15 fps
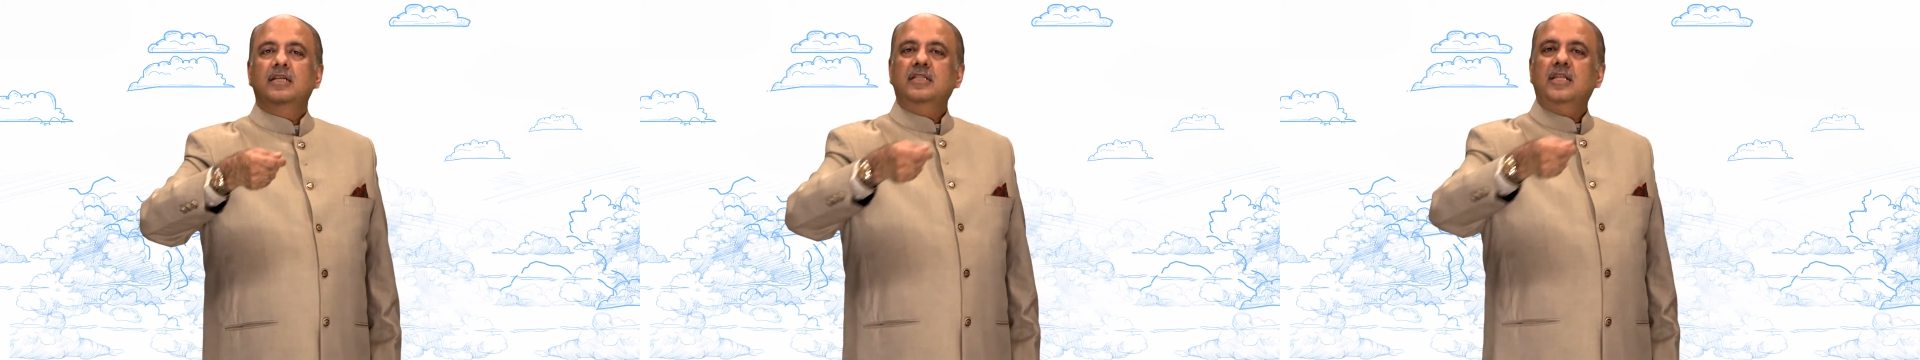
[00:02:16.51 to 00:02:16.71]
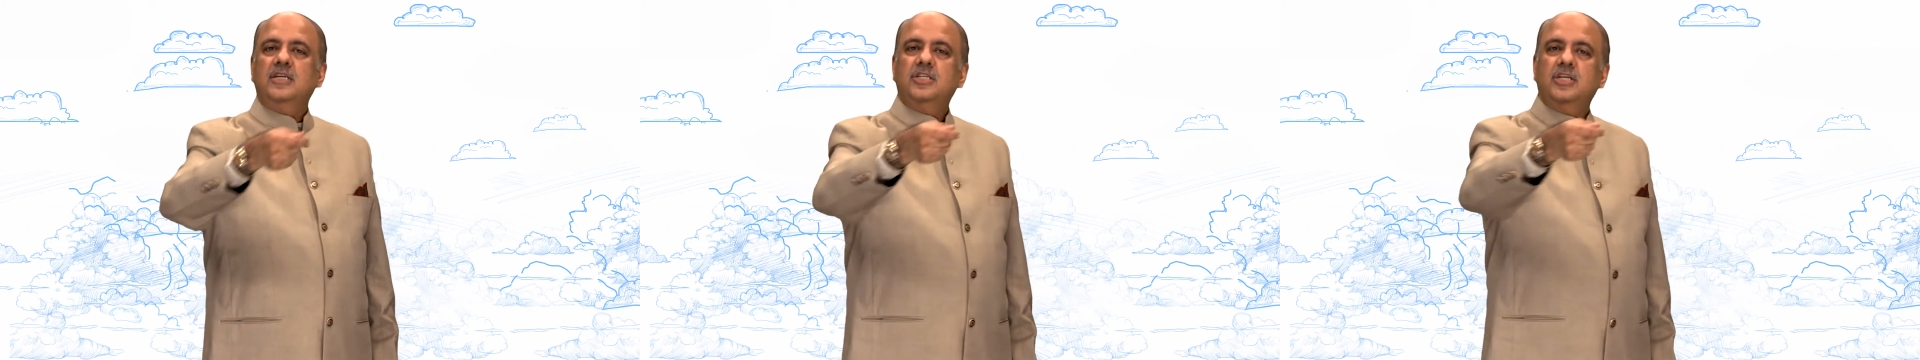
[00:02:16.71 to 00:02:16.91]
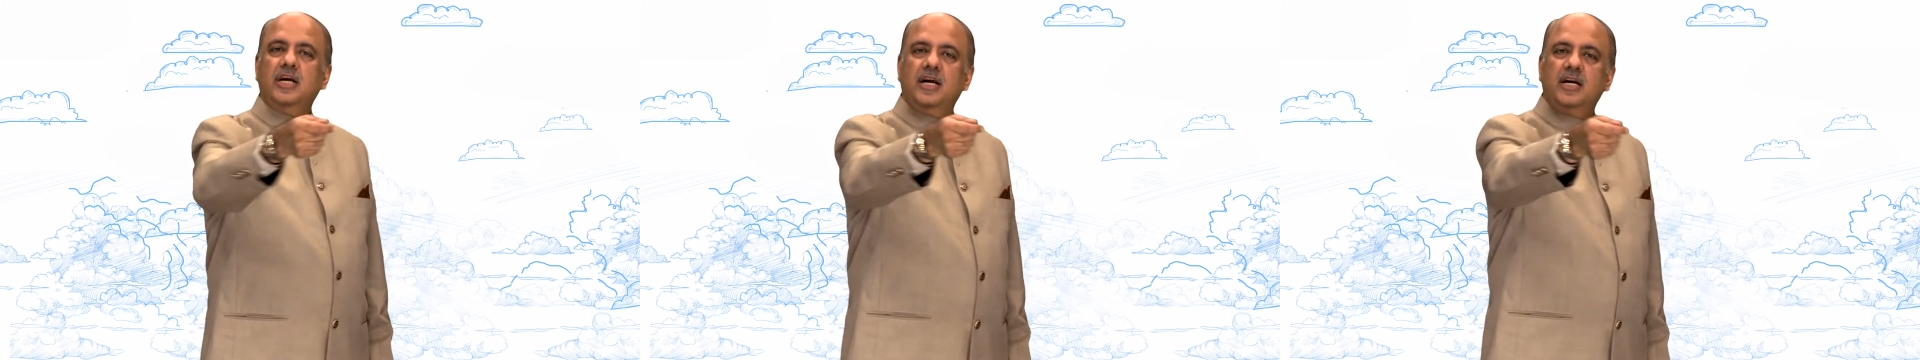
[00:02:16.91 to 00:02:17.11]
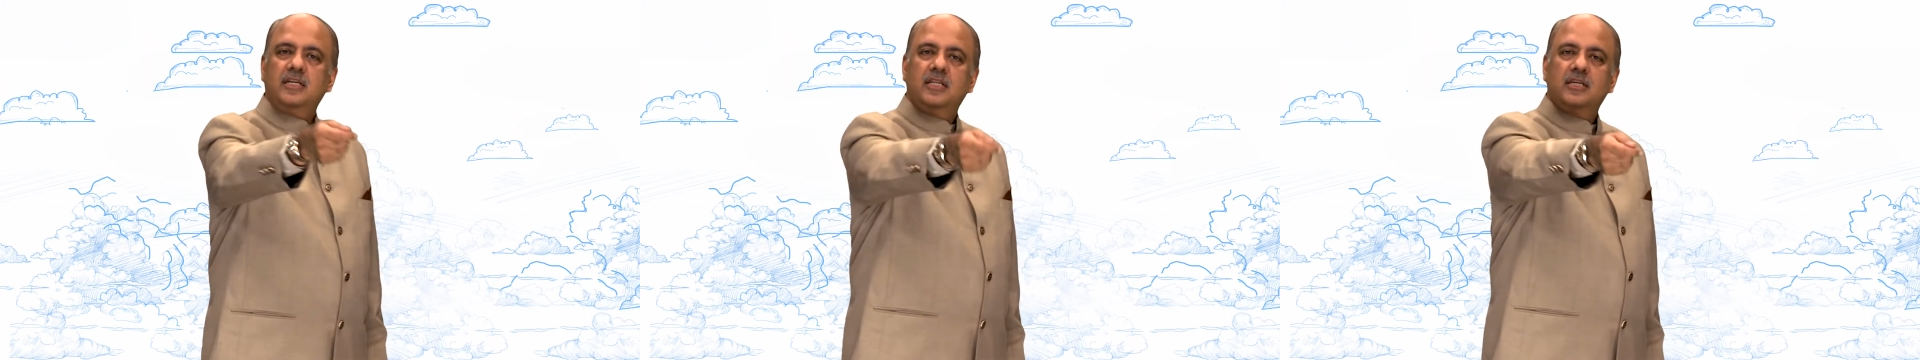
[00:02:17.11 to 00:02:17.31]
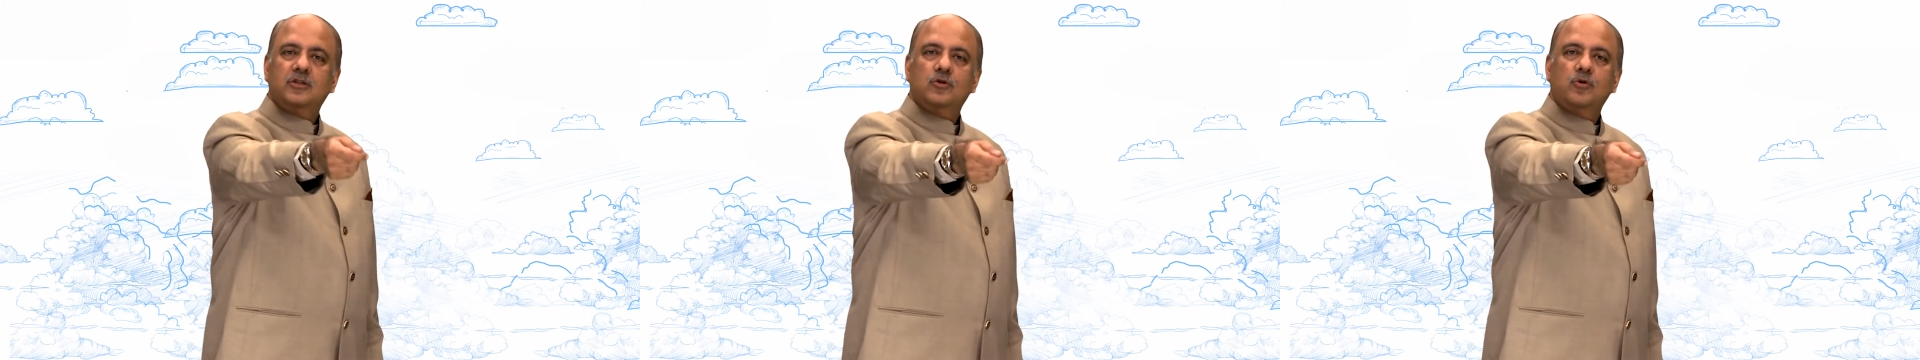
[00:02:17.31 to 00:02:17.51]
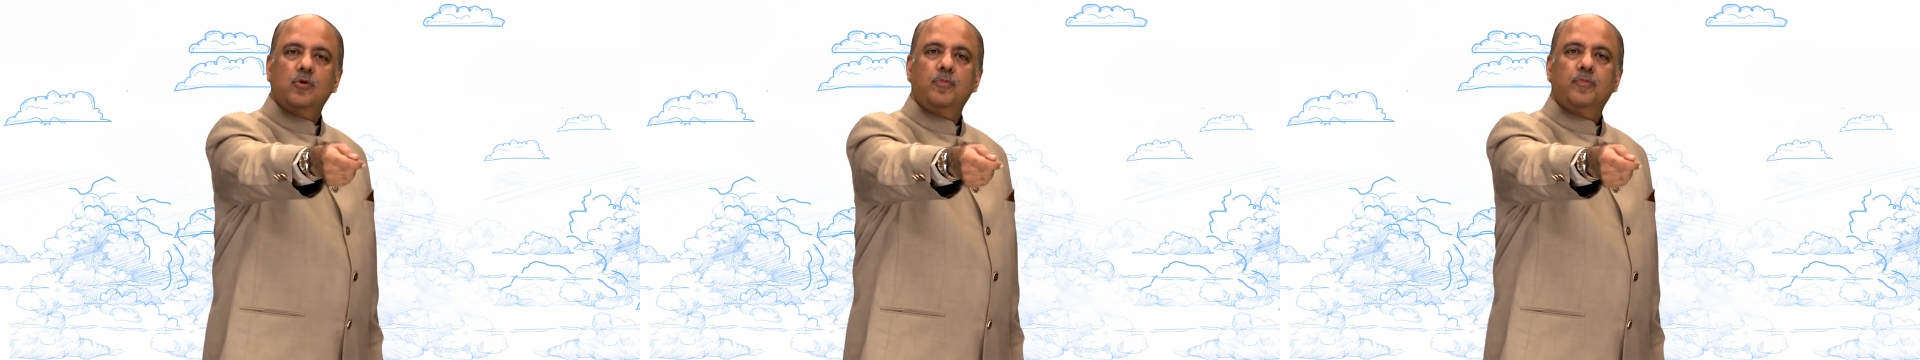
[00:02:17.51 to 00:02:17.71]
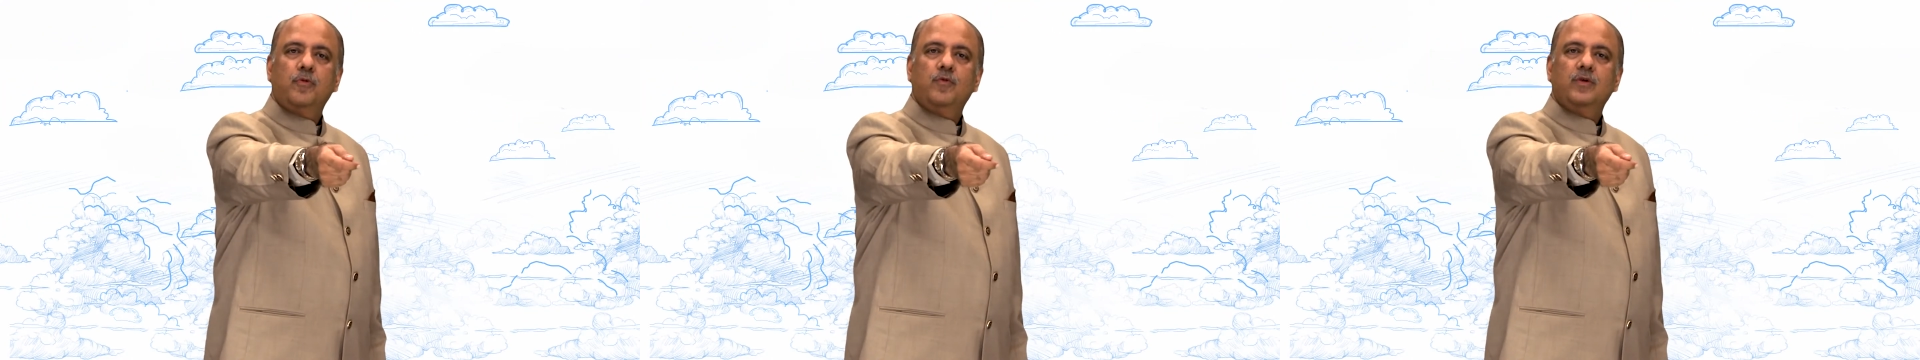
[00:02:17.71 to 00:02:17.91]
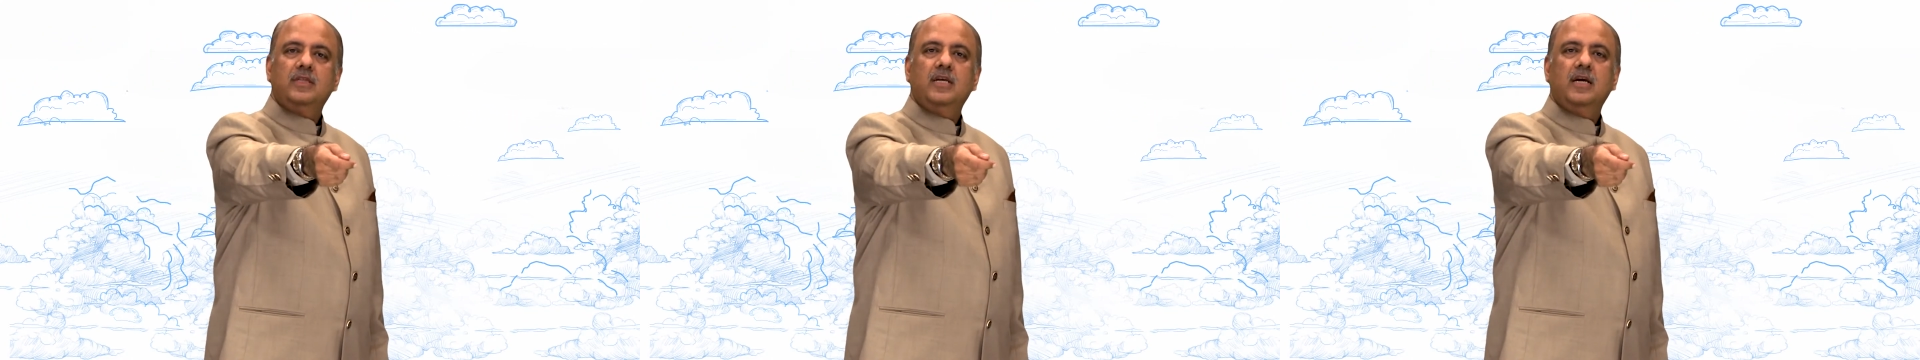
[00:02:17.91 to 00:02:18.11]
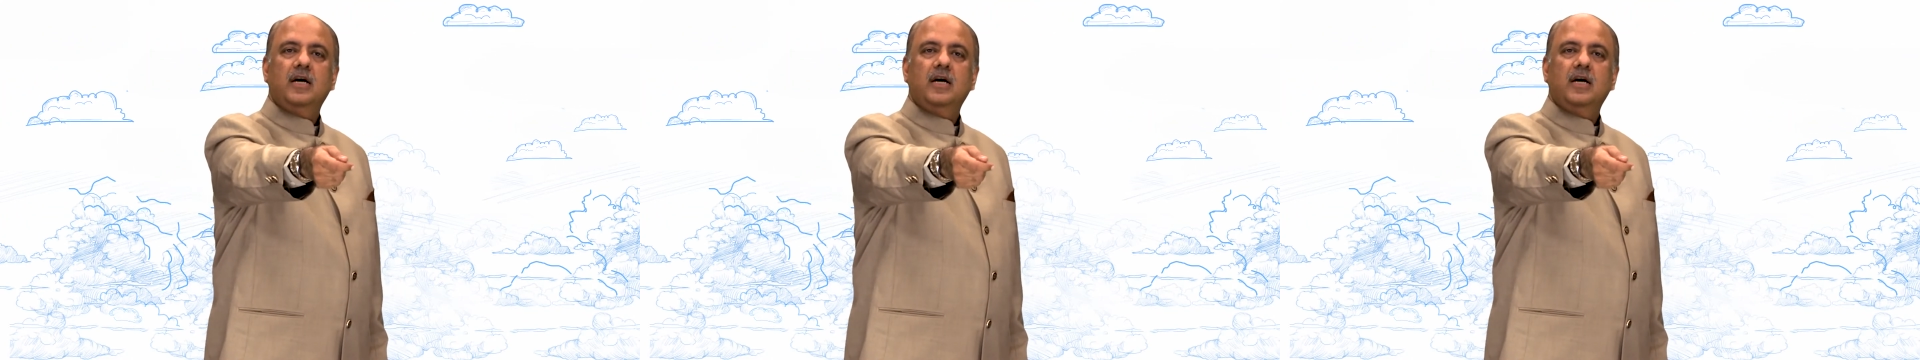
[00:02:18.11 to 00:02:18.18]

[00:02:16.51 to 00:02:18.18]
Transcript: they shared the soup with the